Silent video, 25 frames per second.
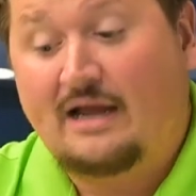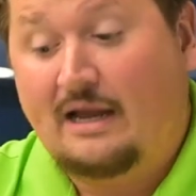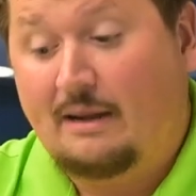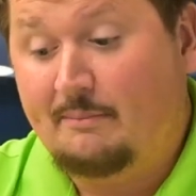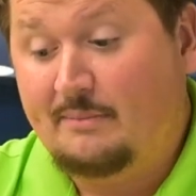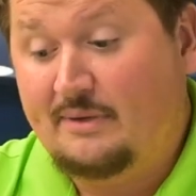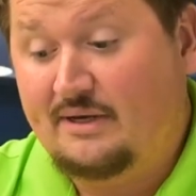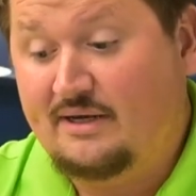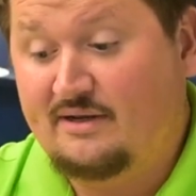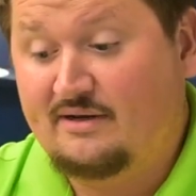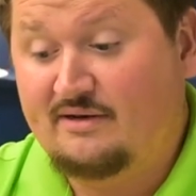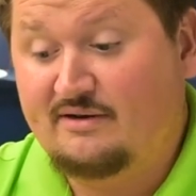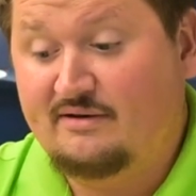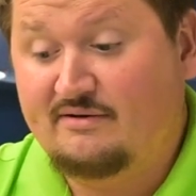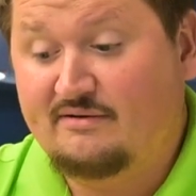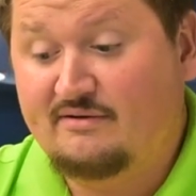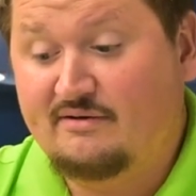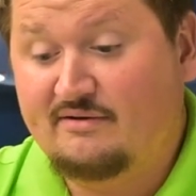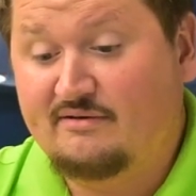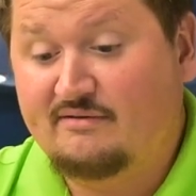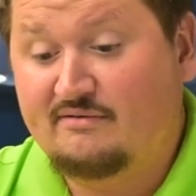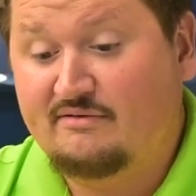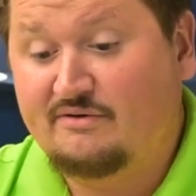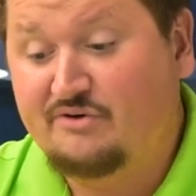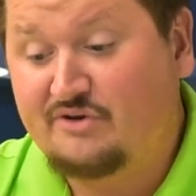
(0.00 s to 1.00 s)
I mean,
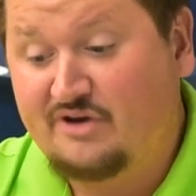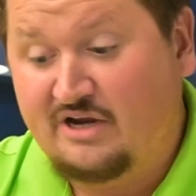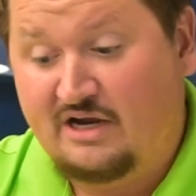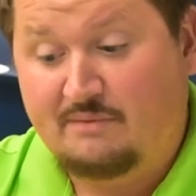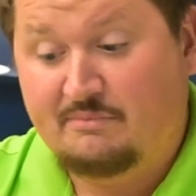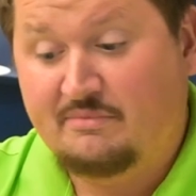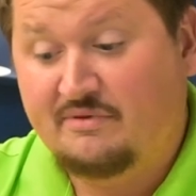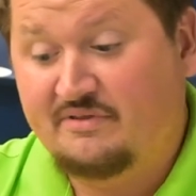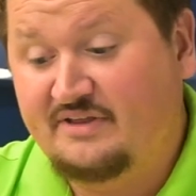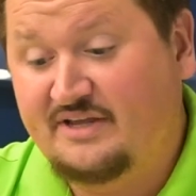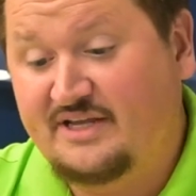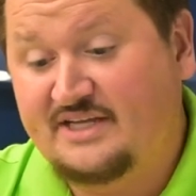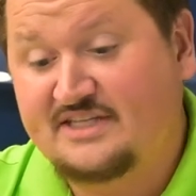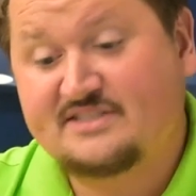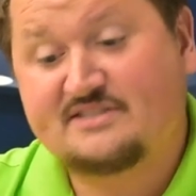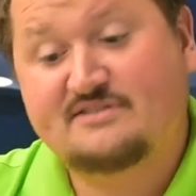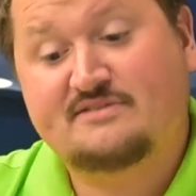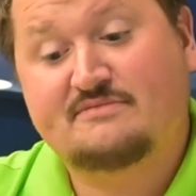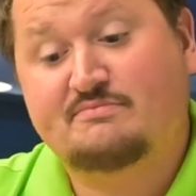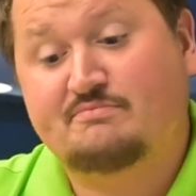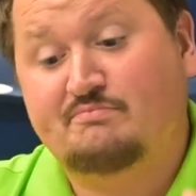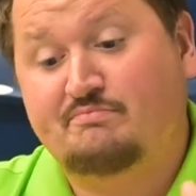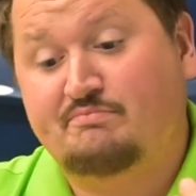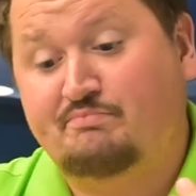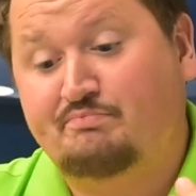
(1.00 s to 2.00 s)
you come to
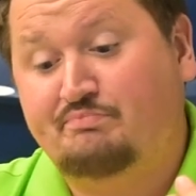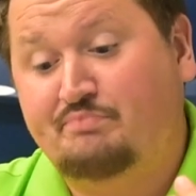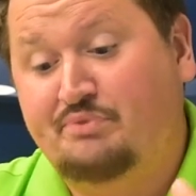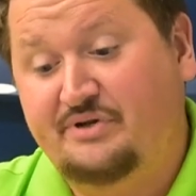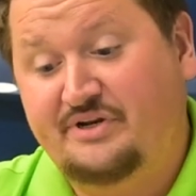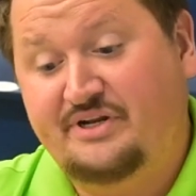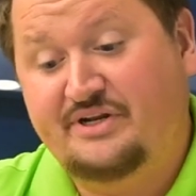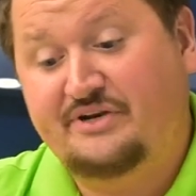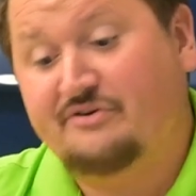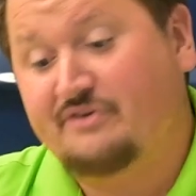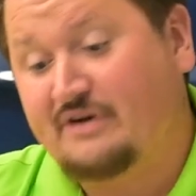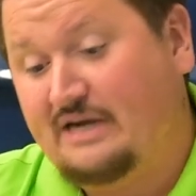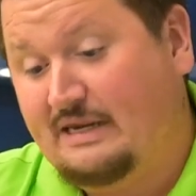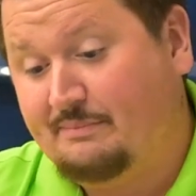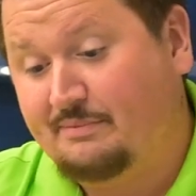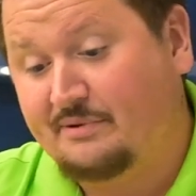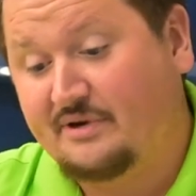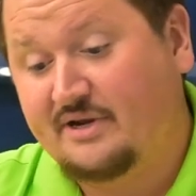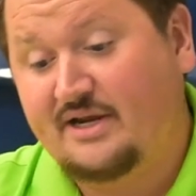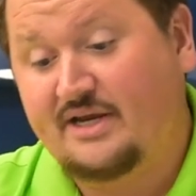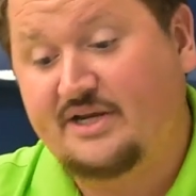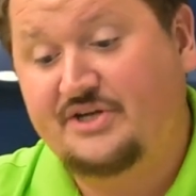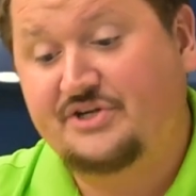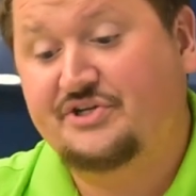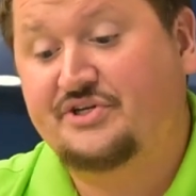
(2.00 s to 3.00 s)
this, put in your
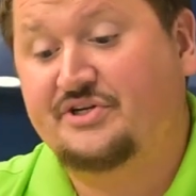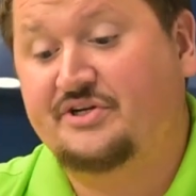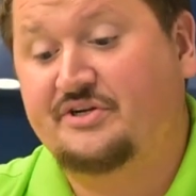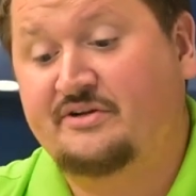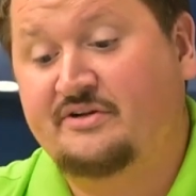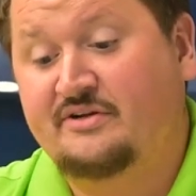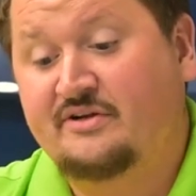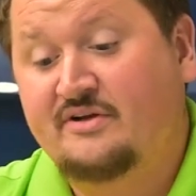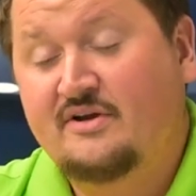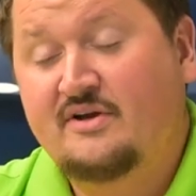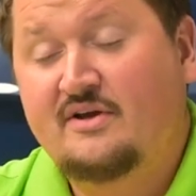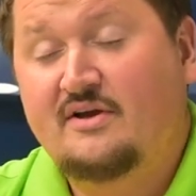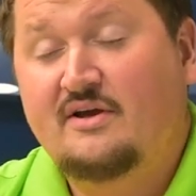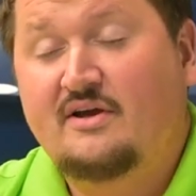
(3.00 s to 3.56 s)
application,